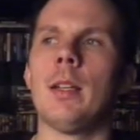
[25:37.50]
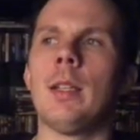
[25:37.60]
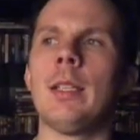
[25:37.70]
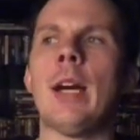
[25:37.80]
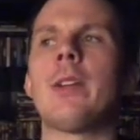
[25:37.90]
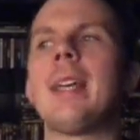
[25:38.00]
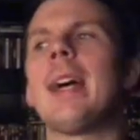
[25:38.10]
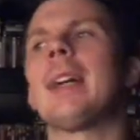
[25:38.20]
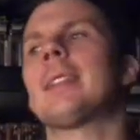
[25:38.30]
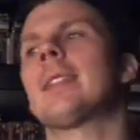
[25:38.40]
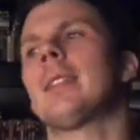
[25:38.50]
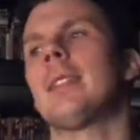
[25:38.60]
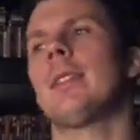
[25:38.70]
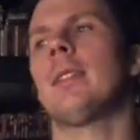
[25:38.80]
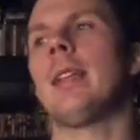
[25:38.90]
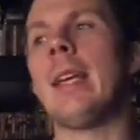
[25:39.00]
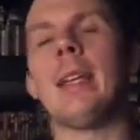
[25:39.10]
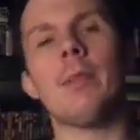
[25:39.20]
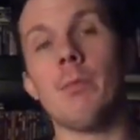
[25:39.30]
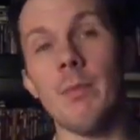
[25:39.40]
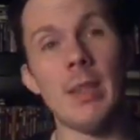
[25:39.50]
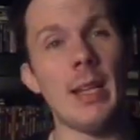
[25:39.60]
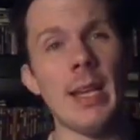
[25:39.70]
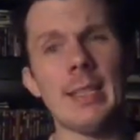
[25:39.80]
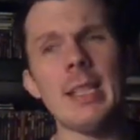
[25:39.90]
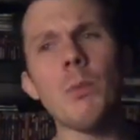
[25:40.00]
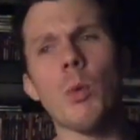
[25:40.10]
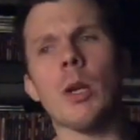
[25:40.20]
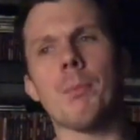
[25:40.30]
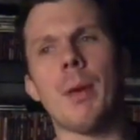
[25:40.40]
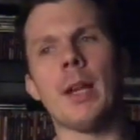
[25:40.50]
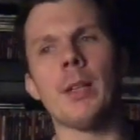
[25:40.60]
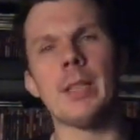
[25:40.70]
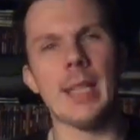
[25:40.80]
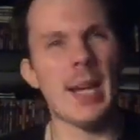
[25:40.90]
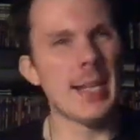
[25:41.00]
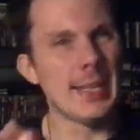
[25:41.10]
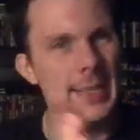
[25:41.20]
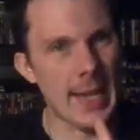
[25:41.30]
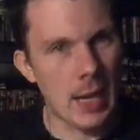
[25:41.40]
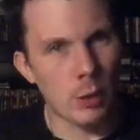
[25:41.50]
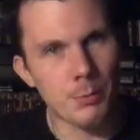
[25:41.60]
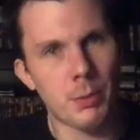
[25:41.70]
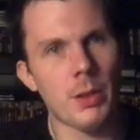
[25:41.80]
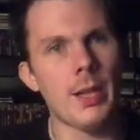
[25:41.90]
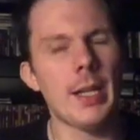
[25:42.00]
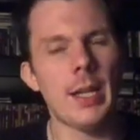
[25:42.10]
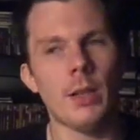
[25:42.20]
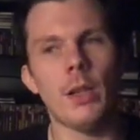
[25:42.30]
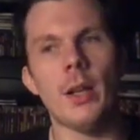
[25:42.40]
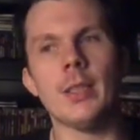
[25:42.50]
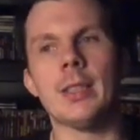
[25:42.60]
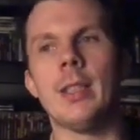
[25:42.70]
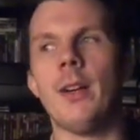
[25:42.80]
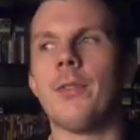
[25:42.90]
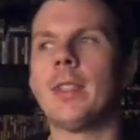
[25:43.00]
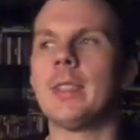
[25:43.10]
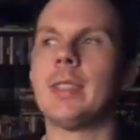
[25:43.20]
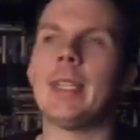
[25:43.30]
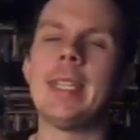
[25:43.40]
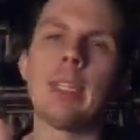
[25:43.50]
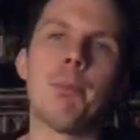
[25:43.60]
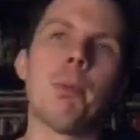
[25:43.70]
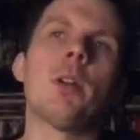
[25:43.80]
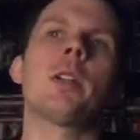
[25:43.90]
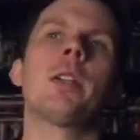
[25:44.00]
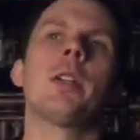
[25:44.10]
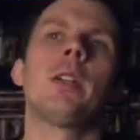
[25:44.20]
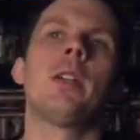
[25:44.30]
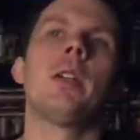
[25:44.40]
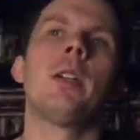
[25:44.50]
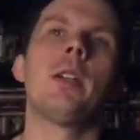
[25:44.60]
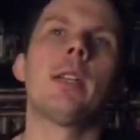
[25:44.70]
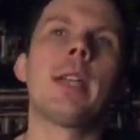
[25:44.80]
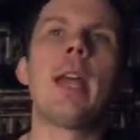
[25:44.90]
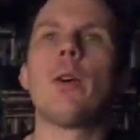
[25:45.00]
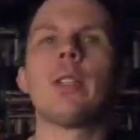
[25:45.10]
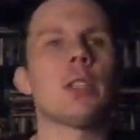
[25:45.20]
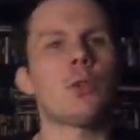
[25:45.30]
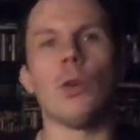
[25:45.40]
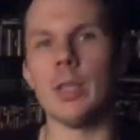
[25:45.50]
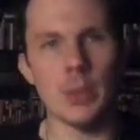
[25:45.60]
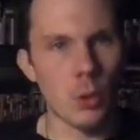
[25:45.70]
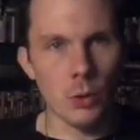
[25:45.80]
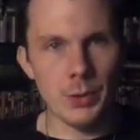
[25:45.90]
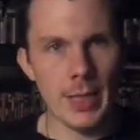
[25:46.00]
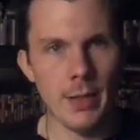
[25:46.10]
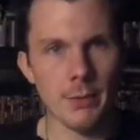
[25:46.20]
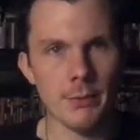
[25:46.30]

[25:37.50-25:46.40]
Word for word: now, yes, it it did work better to kind of downplay a lot of stuff because, like in the book, Carrie destroys the whole town.